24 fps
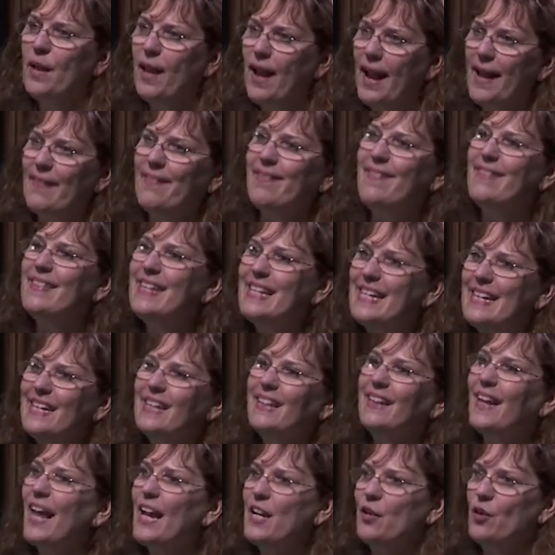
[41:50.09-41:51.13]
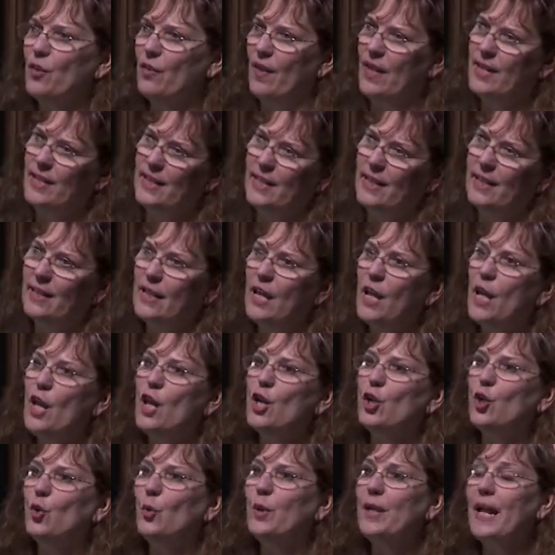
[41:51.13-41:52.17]
and then later they can
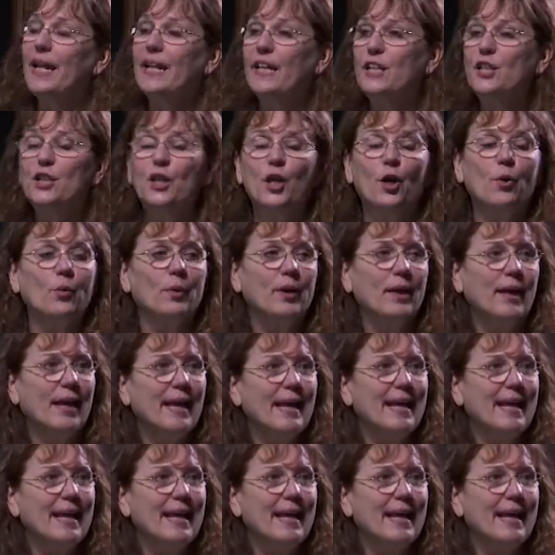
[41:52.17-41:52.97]
create it.